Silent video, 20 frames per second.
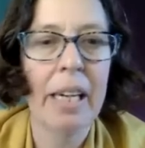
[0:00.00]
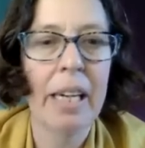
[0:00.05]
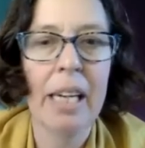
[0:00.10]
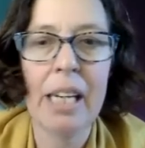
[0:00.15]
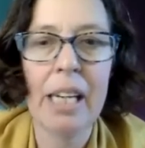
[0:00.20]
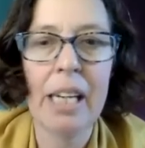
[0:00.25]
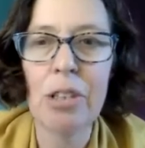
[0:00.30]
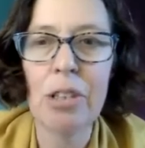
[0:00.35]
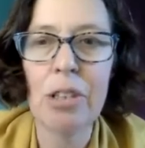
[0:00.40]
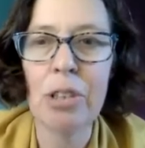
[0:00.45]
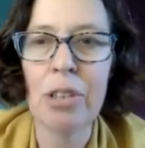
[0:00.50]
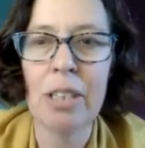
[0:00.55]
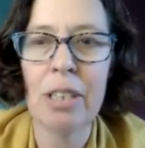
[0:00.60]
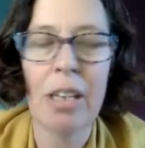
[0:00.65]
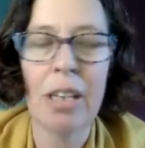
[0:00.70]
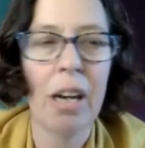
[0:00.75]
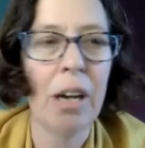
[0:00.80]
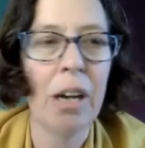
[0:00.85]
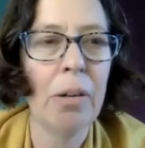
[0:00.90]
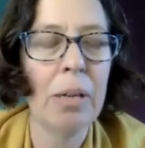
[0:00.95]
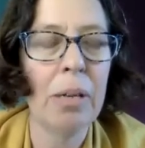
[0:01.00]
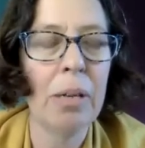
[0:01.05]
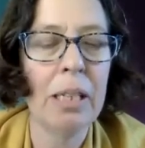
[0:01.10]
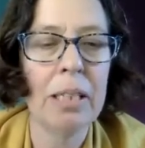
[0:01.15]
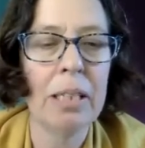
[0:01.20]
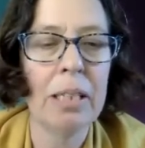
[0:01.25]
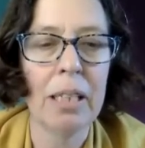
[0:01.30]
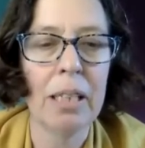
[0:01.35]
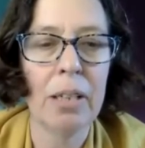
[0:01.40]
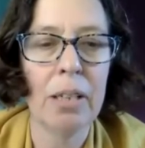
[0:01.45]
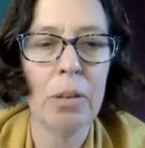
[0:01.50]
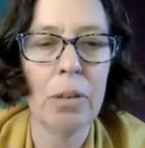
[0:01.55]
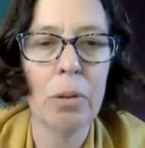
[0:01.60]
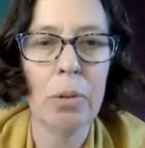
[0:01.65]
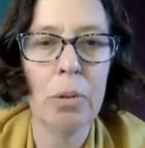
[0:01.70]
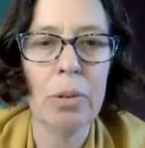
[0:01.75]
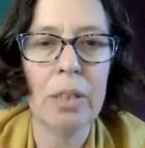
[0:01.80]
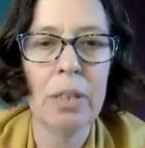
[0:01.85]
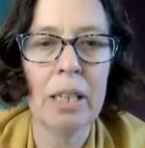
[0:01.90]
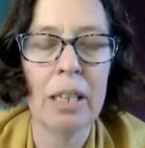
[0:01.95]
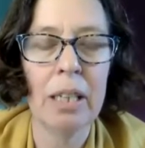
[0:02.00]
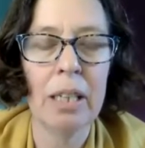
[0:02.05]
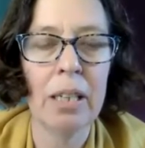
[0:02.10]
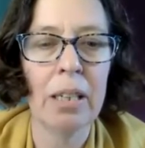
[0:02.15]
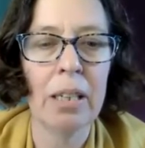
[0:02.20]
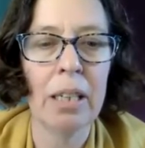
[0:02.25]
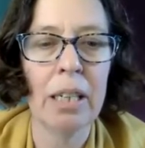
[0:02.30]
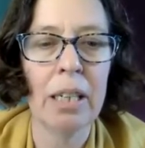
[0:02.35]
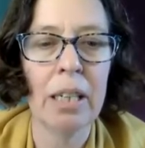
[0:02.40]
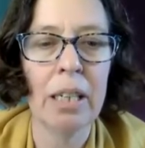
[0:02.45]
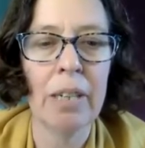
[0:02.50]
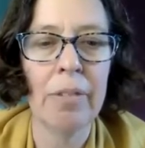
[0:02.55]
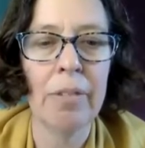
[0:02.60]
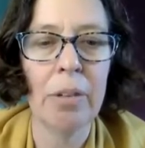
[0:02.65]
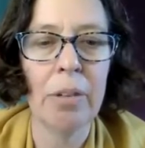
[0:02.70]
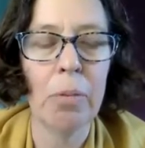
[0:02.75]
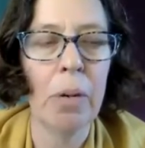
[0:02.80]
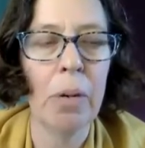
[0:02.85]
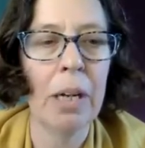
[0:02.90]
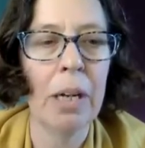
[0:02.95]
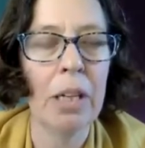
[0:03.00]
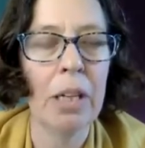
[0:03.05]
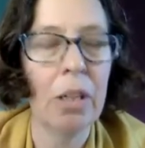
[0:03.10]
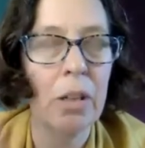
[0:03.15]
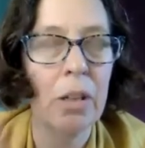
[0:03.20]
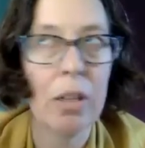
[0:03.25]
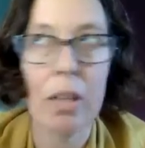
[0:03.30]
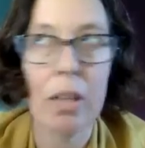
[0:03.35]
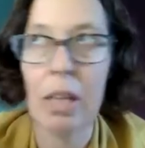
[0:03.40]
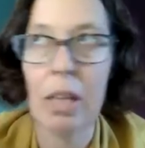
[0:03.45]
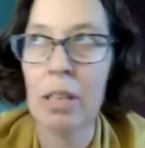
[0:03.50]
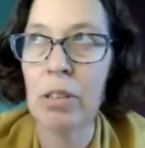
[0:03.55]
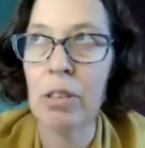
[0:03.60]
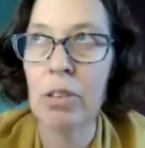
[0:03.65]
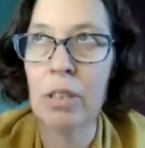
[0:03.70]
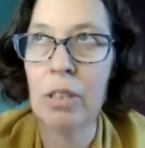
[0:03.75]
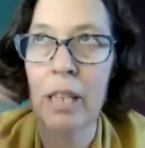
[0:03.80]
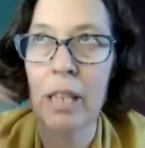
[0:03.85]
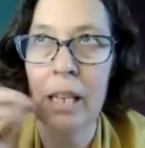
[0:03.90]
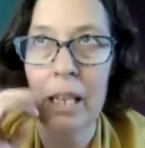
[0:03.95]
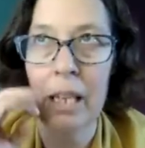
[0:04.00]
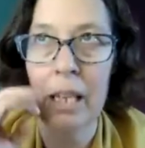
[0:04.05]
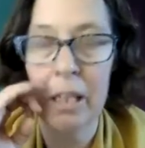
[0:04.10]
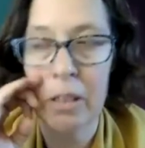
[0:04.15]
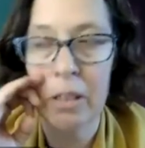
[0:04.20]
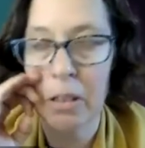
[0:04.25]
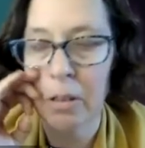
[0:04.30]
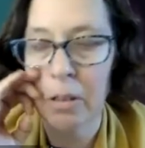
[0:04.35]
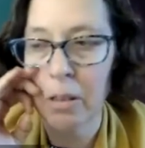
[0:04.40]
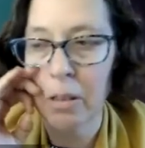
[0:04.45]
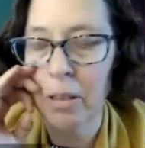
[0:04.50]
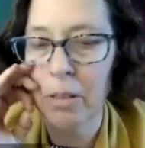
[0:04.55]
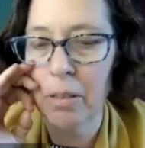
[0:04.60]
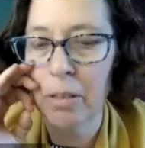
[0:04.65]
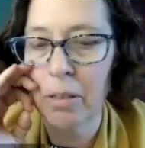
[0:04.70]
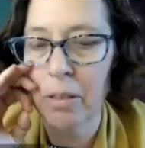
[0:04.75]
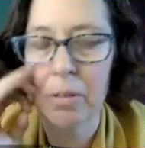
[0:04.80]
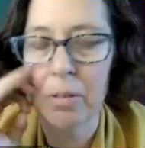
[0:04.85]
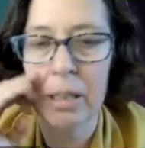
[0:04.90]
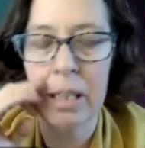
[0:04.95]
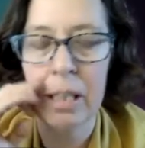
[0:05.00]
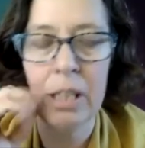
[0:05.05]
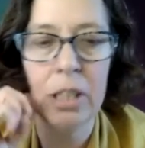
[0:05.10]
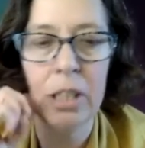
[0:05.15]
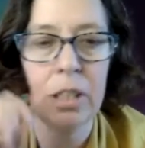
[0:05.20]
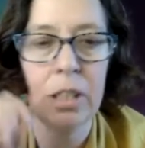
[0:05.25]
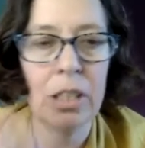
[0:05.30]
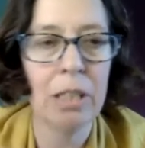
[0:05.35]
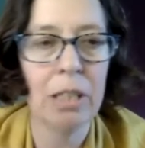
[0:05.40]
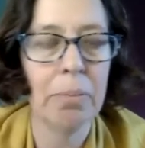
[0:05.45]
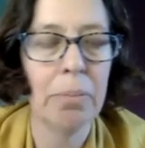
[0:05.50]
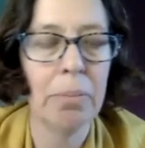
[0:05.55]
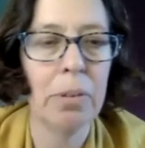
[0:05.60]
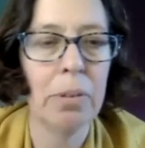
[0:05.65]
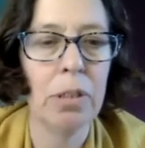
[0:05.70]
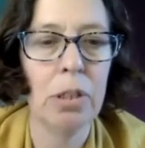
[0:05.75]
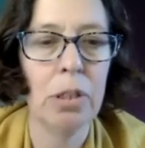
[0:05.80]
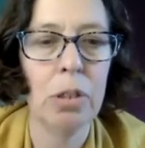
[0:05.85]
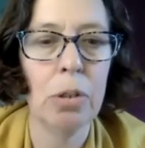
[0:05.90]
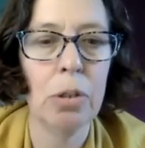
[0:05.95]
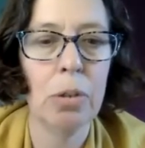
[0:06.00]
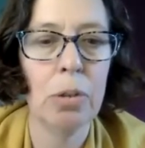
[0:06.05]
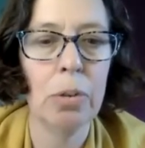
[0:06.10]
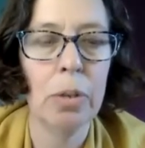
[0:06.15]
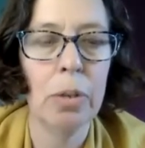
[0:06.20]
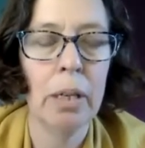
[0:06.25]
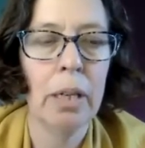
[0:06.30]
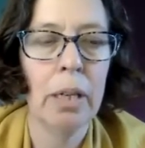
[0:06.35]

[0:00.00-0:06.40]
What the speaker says: interested always in who's here and even what your understanding or relationship to